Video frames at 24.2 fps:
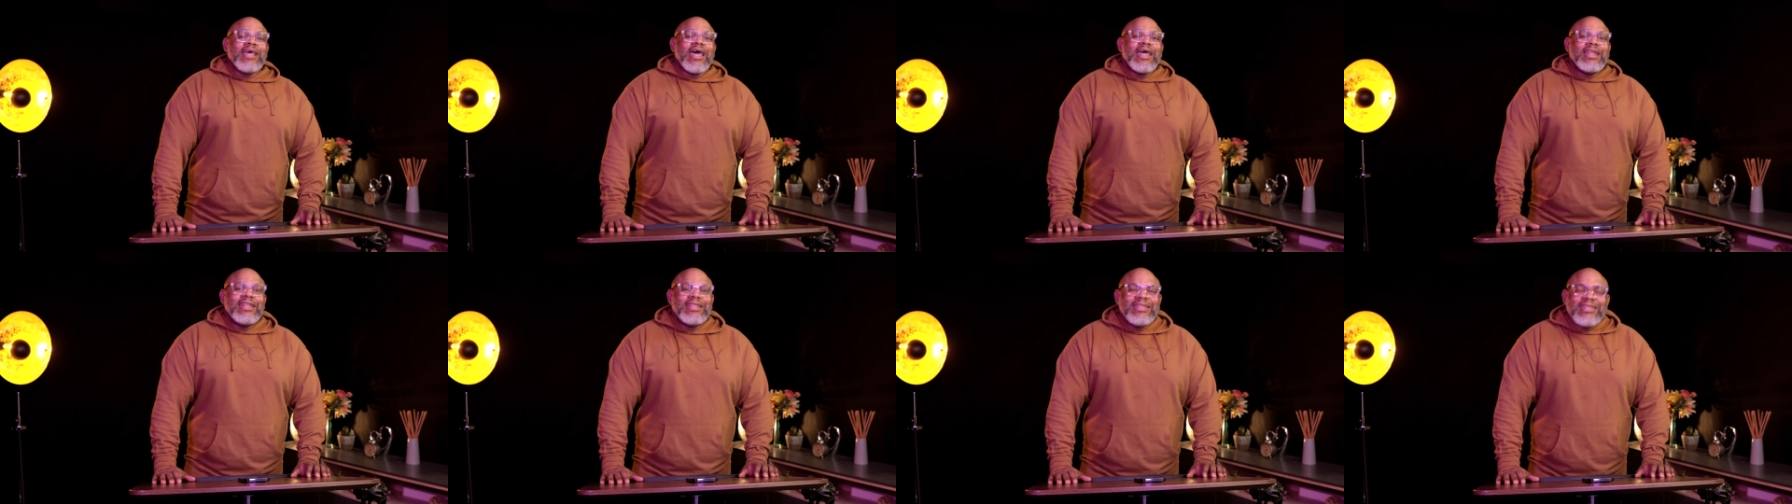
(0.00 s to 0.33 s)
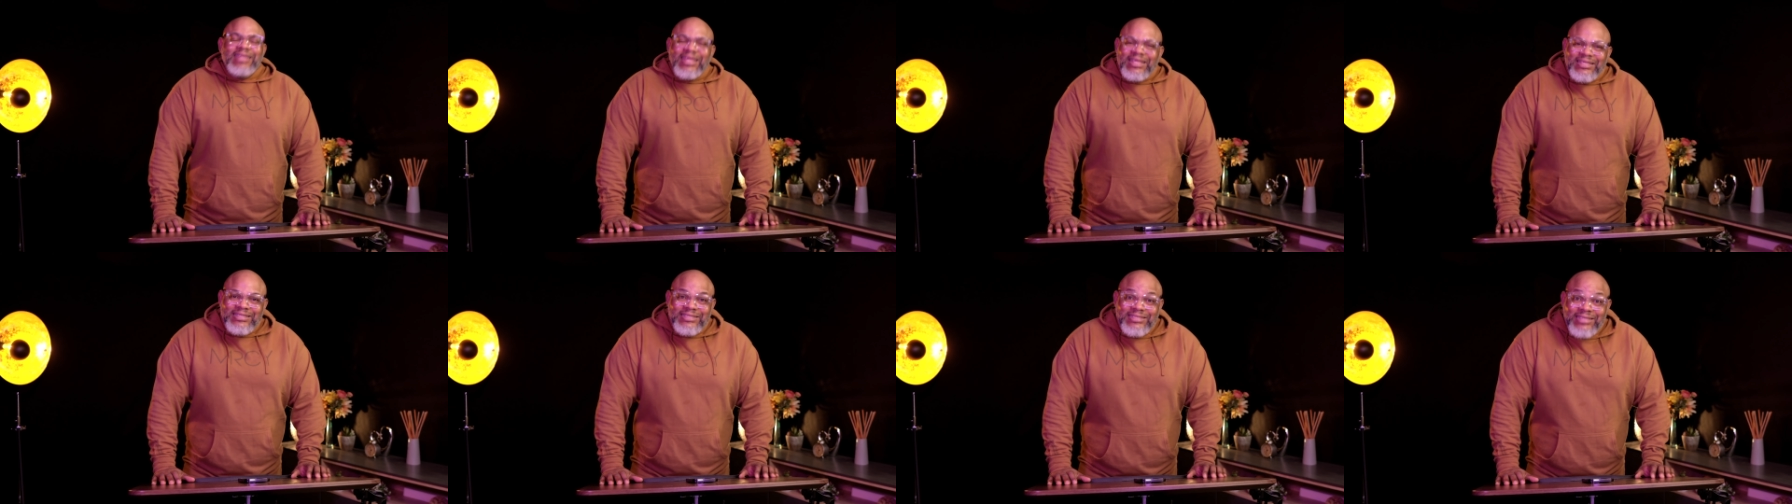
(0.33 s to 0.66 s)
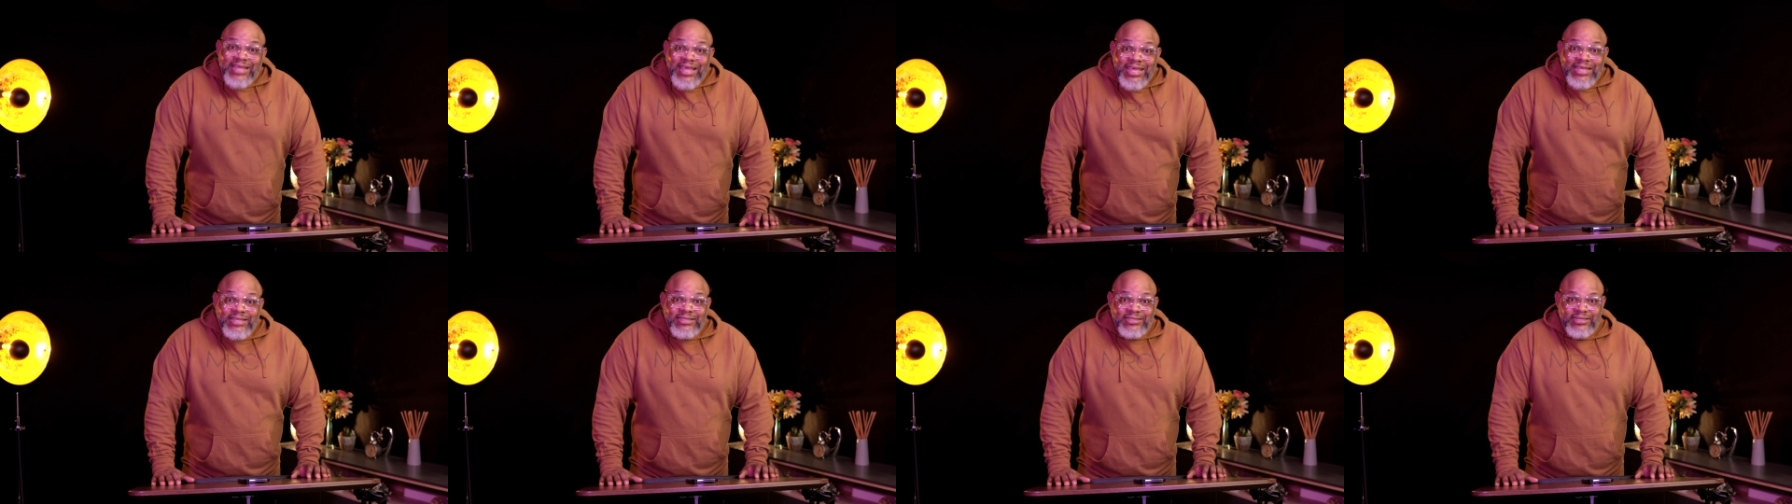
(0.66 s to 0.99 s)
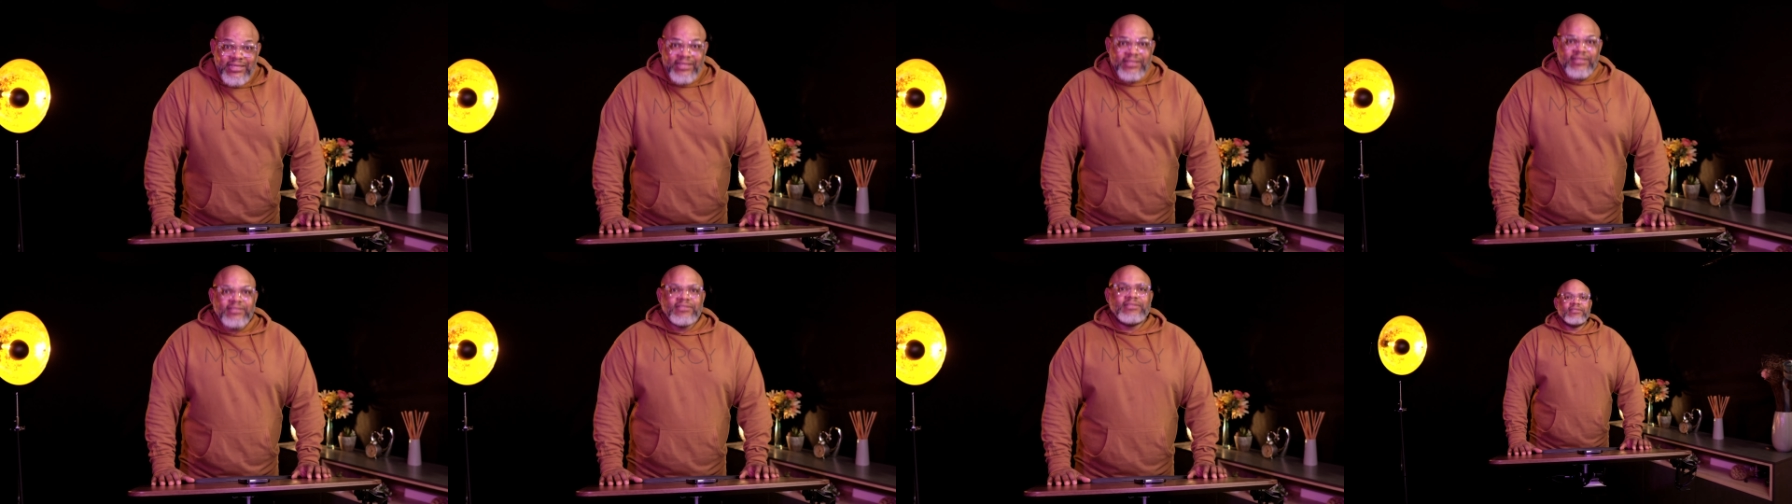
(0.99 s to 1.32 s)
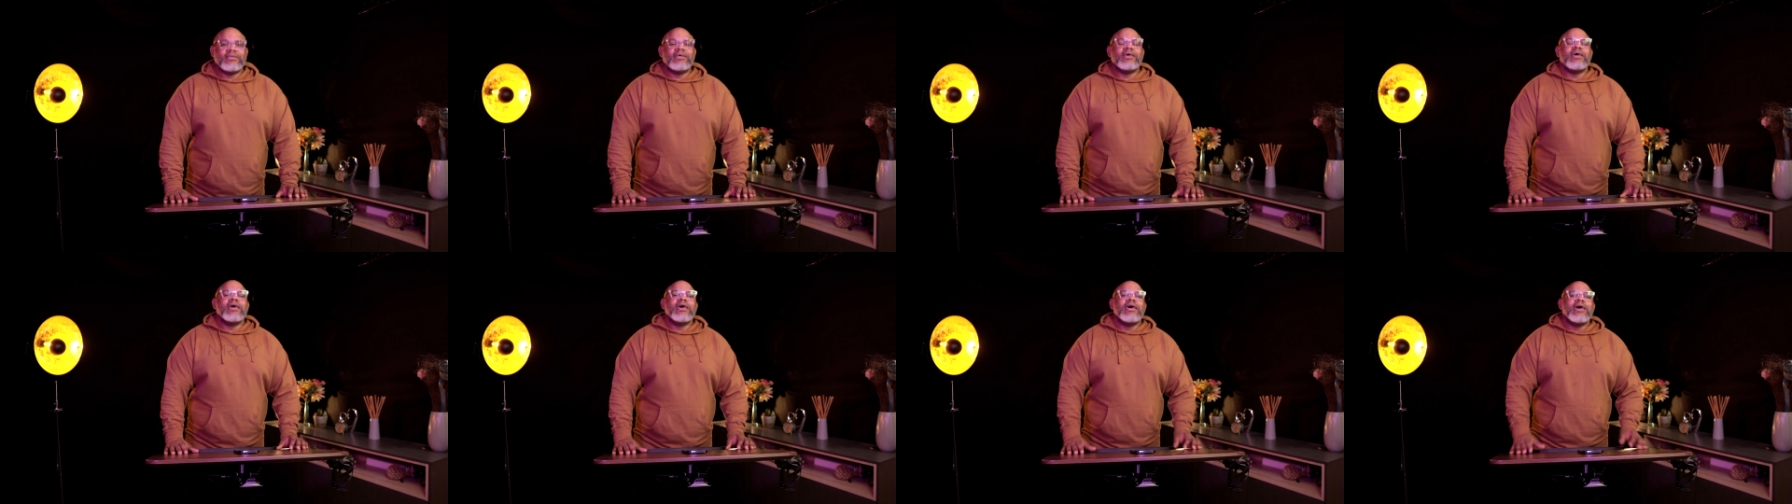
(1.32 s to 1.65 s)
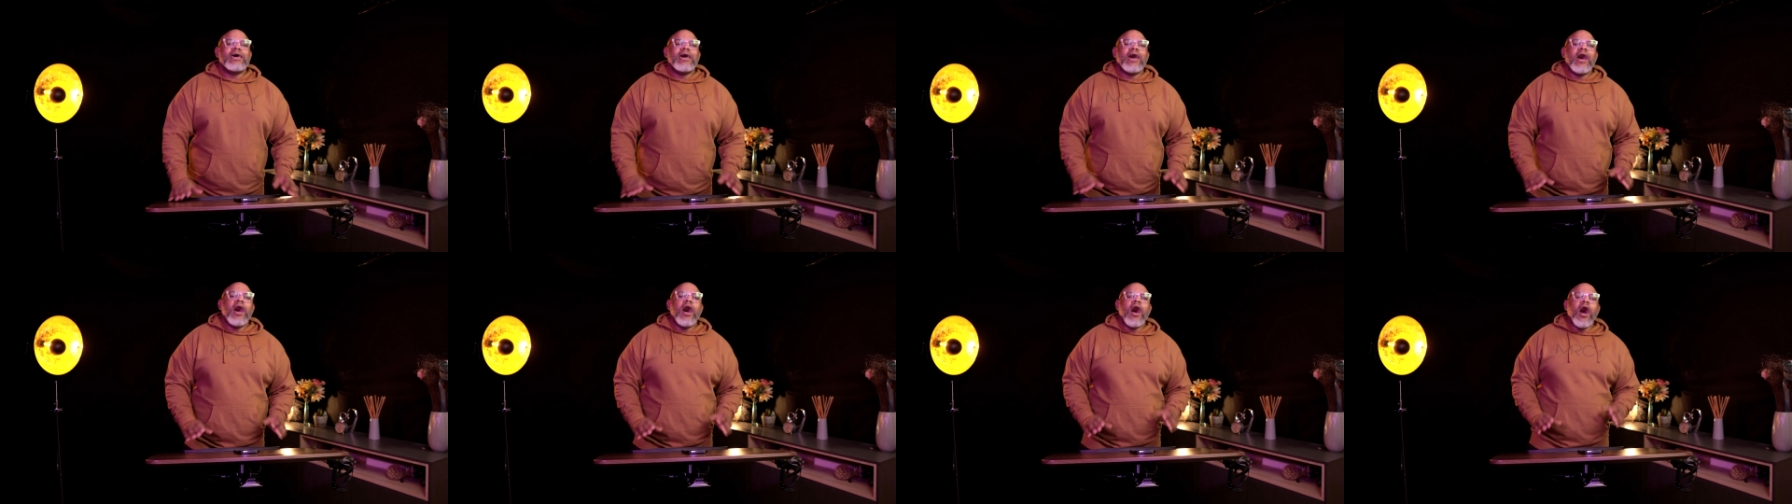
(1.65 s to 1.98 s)
and diseases
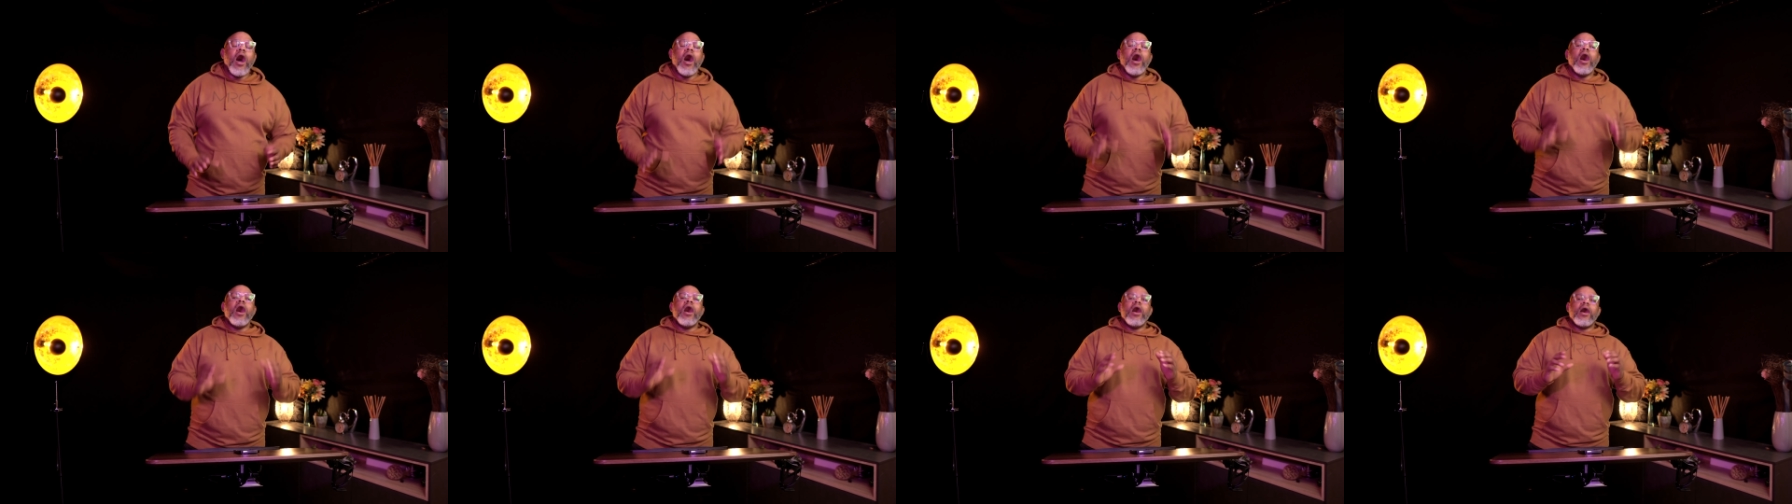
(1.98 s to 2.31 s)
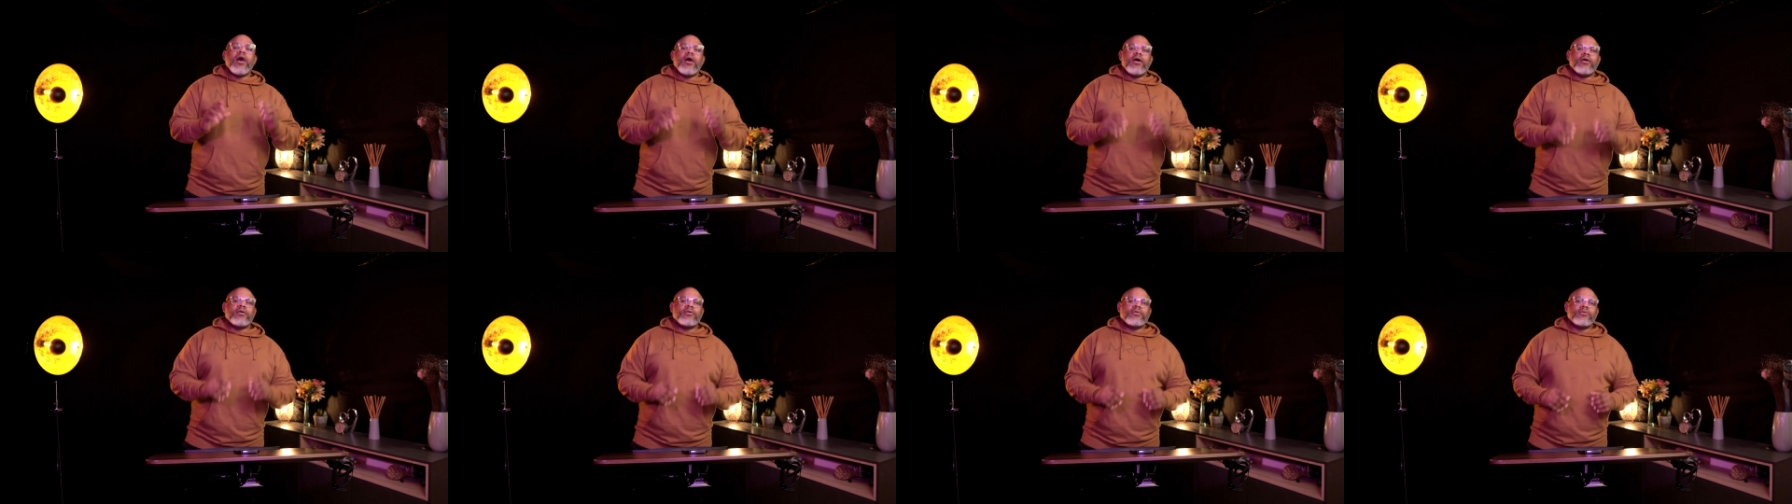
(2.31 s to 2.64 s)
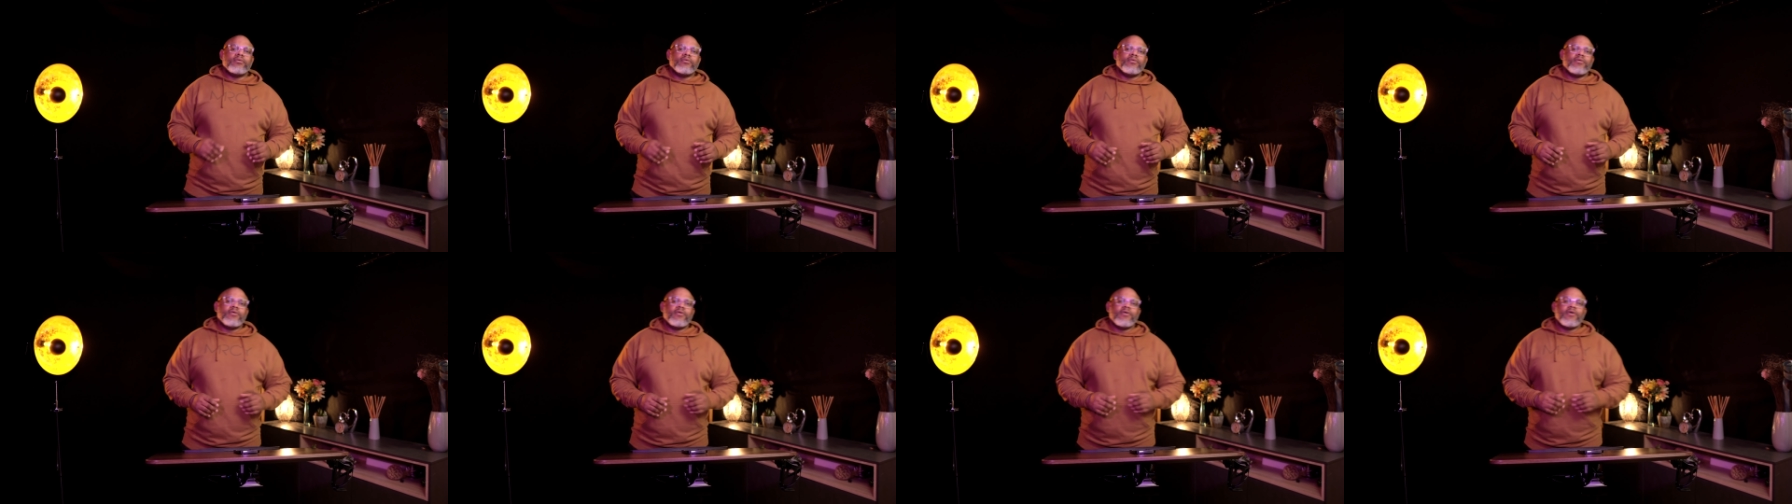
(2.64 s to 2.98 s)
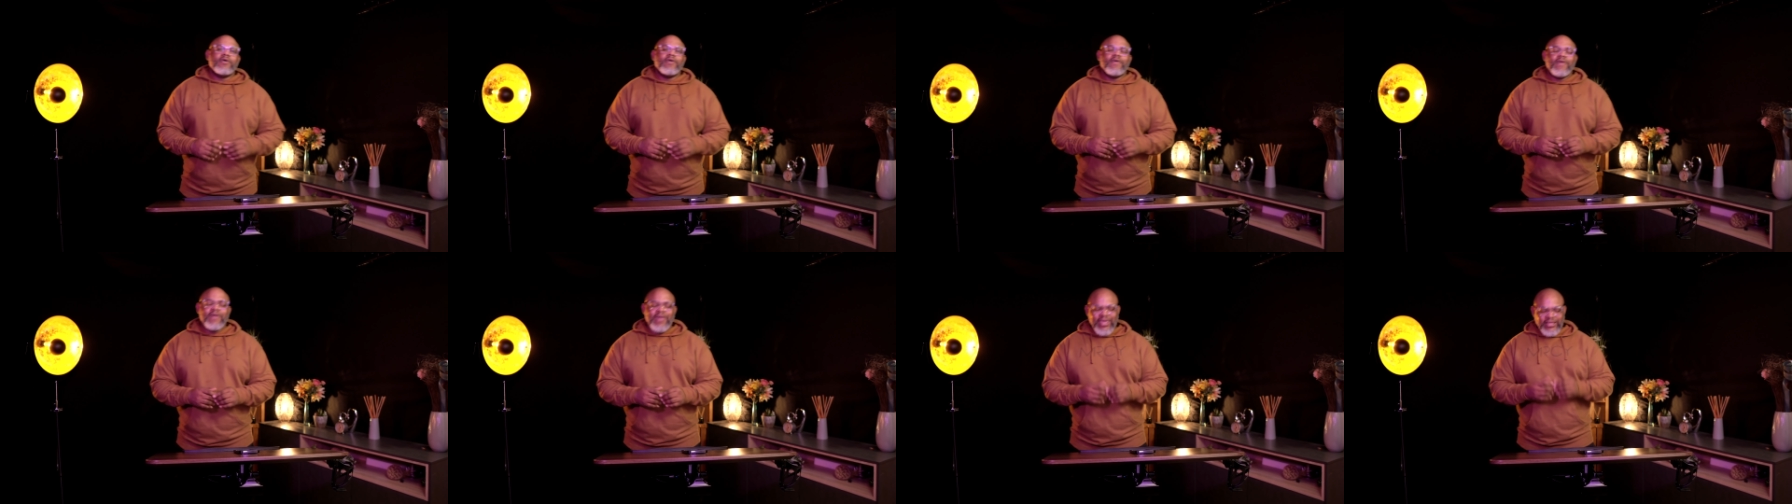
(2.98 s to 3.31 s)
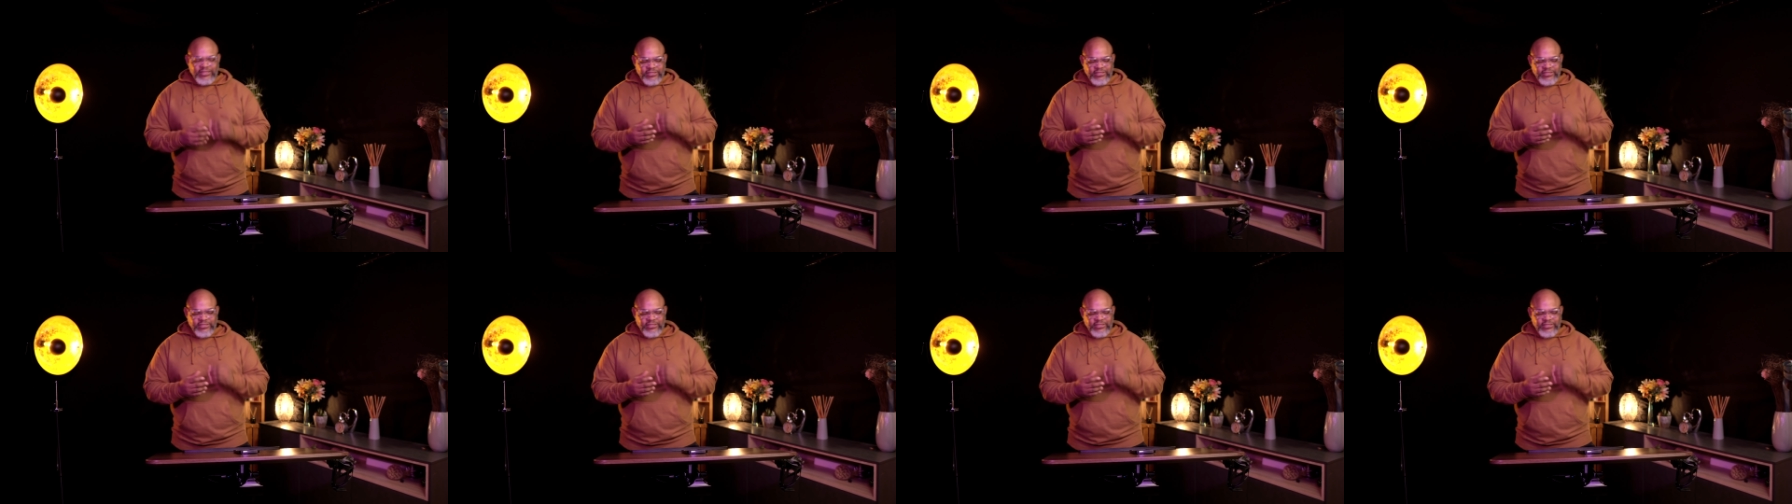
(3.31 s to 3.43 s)
are a